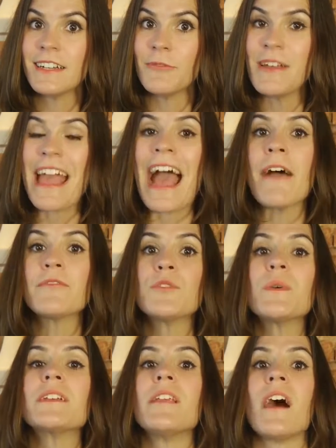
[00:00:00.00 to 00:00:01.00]
we have
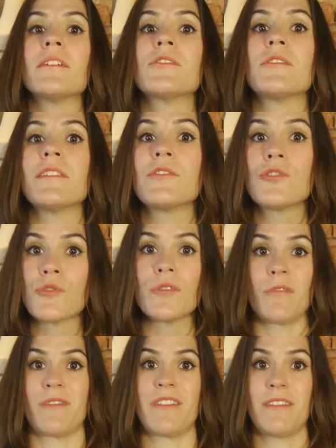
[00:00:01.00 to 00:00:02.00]
to acknowledge this
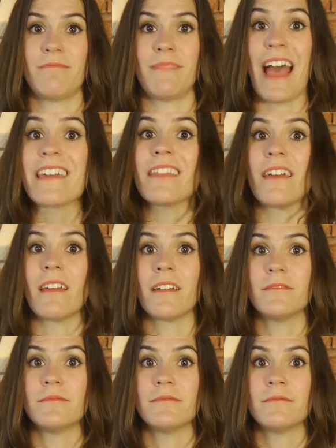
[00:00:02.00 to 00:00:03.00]
truth, I think,